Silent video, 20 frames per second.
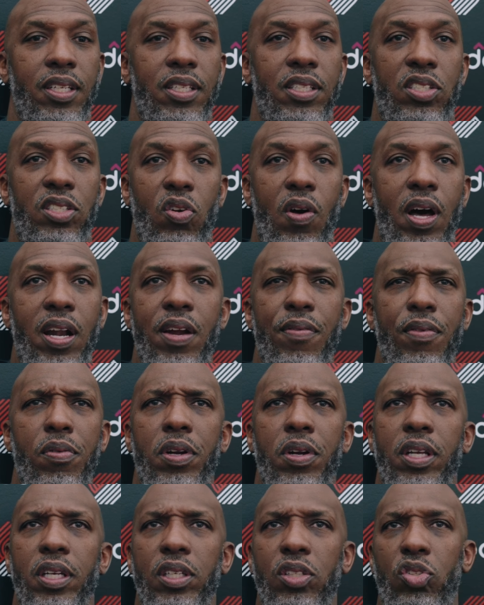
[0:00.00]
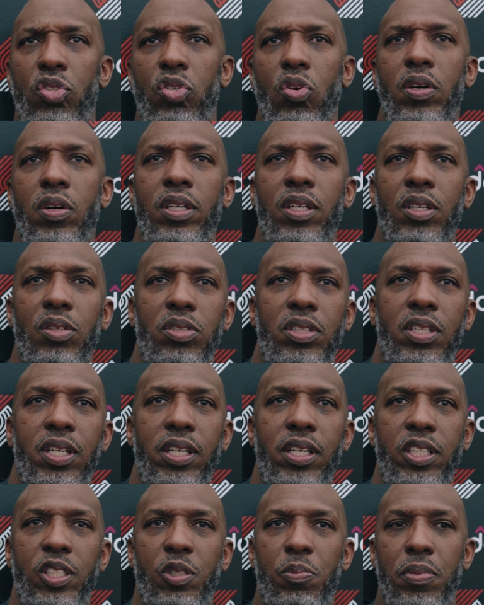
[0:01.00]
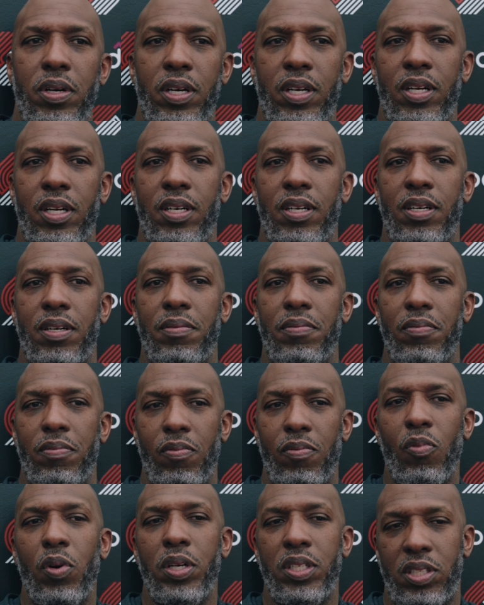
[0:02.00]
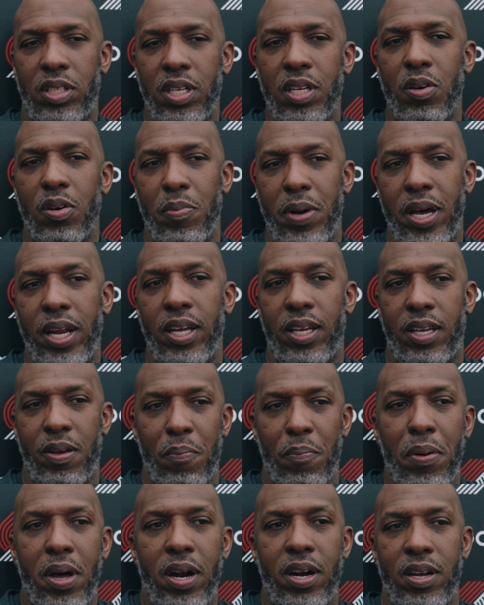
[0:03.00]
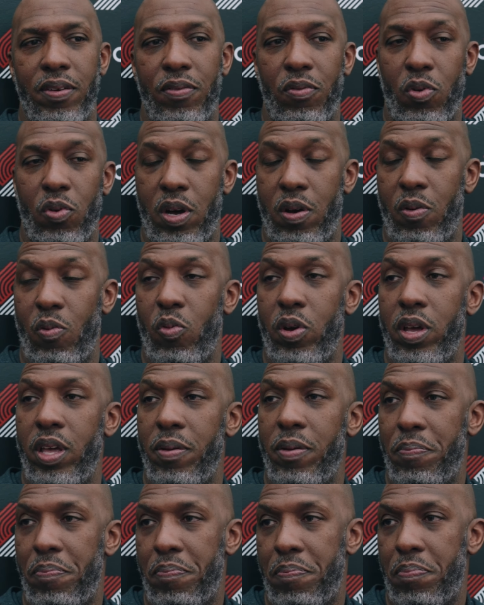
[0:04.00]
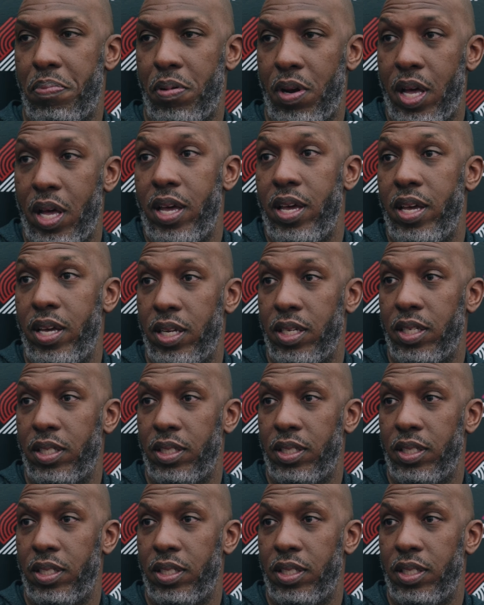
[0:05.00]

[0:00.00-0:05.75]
So I never really enjoyed those things. But we still made it competitive when we played.